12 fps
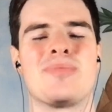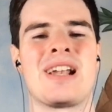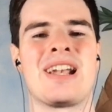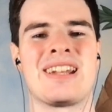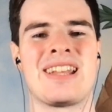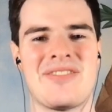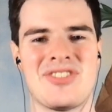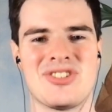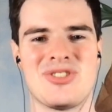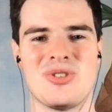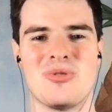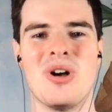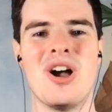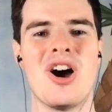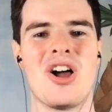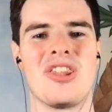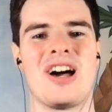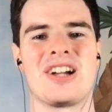Plenty to dive into
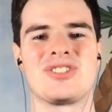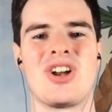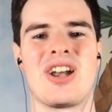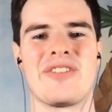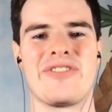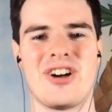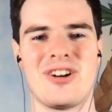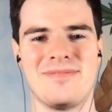on Locked On NFL.